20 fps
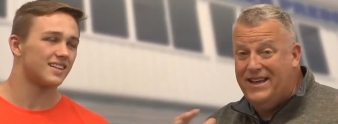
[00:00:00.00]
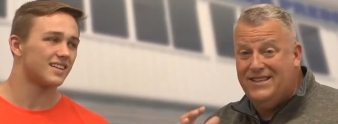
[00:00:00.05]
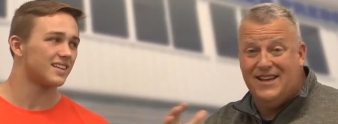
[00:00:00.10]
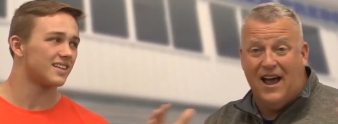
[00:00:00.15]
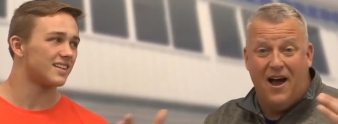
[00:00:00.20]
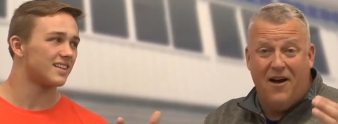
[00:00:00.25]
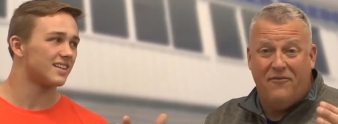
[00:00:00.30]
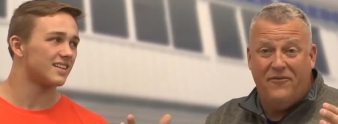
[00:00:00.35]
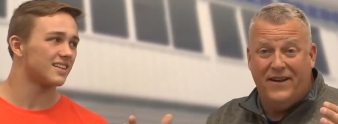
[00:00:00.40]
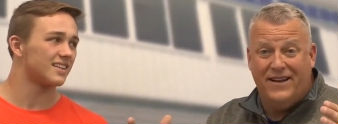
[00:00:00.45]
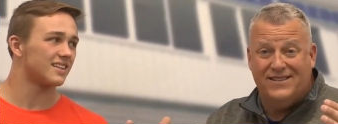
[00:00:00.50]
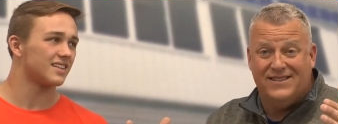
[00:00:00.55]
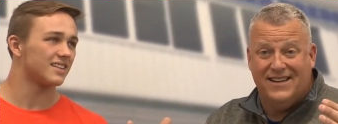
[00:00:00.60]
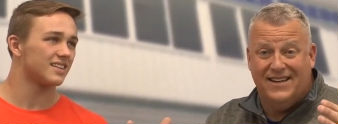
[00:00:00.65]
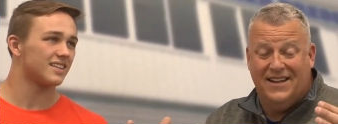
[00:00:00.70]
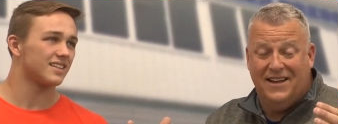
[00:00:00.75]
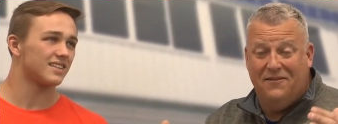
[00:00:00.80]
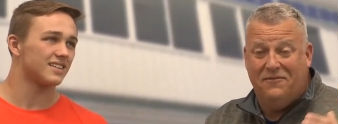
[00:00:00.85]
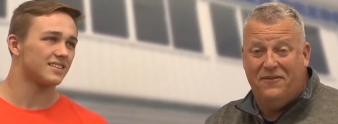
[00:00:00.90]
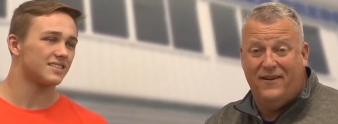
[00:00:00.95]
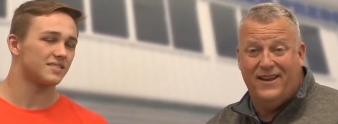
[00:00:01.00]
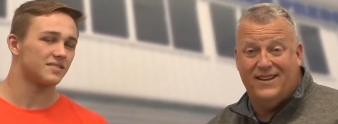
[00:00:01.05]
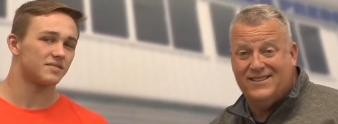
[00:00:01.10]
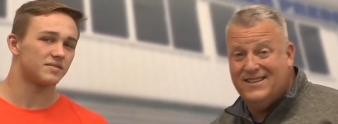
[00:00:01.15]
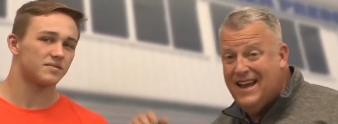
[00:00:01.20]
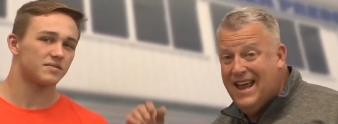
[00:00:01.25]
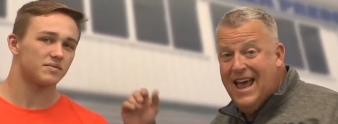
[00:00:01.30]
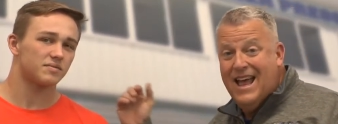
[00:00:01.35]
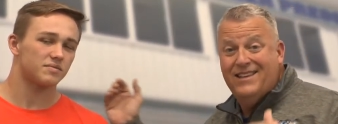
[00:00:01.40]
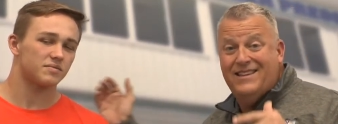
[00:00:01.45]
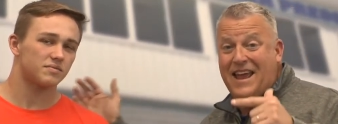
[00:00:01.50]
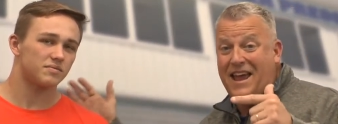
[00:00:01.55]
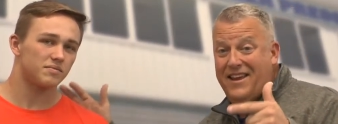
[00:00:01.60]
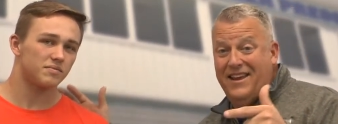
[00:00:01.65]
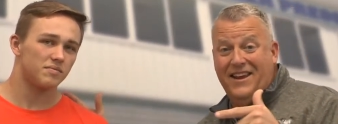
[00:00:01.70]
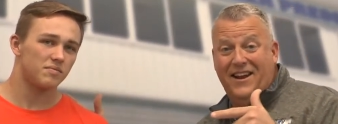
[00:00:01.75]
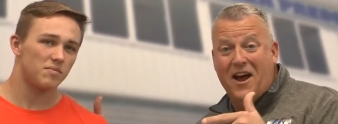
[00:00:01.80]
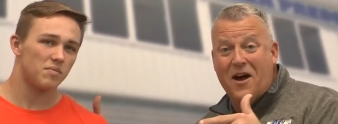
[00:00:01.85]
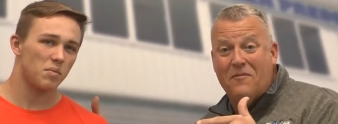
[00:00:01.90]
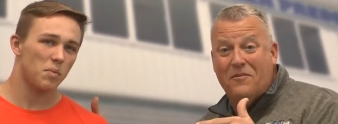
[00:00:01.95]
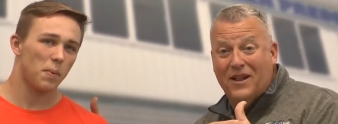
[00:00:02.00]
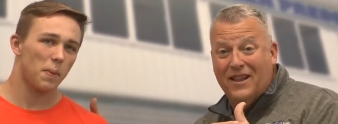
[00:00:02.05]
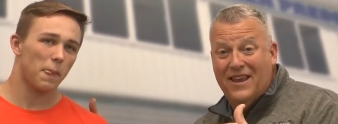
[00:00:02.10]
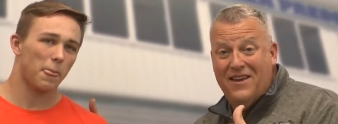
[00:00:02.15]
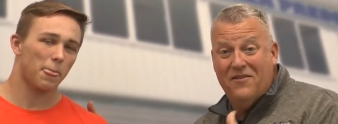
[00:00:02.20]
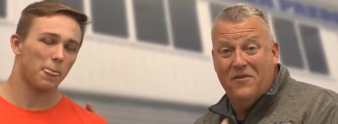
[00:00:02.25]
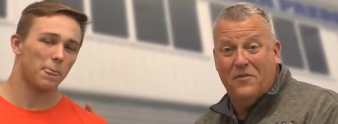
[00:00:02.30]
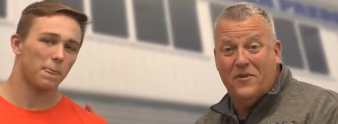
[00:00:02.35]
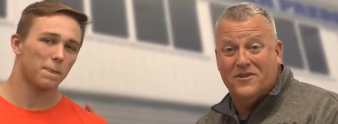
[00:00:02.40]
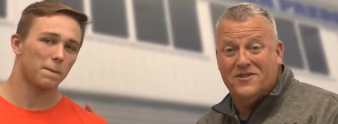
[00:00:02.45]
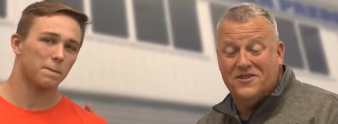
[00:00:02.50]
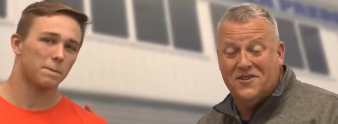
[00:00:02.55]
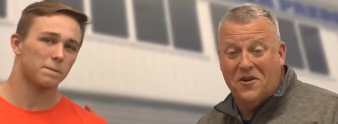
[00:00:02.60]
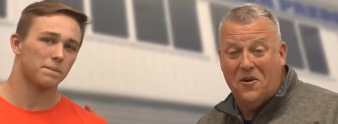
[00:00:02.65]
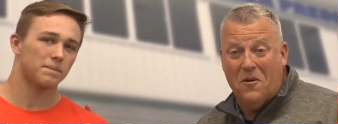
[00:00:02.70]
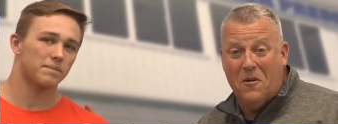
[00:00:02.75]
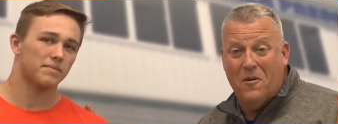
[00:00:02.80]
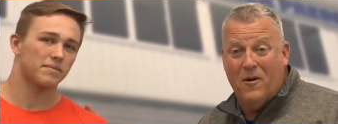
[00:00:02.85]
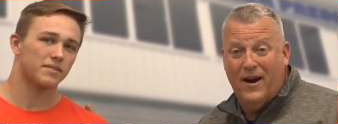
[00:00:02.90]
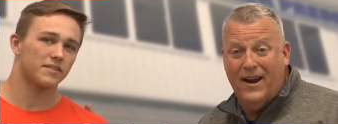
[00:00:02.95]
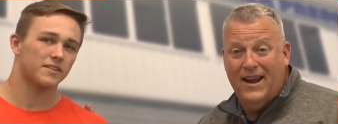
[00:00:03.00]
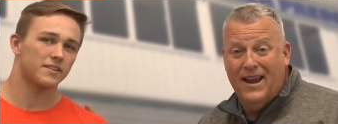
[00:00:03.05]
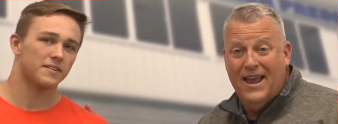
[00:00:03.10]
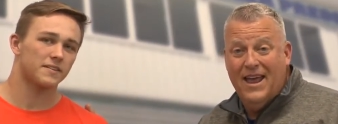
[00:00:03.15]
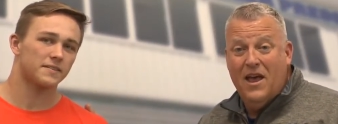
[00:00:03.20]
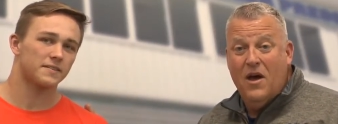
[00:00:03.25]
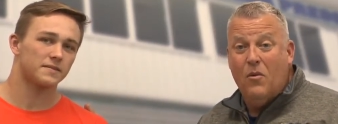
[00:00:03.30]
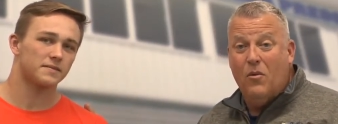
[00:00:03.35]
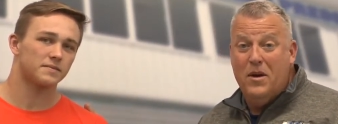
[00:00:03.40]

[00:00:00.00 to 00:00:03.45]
Speaker 1: offense and defense. Tell you an unbelievable story. We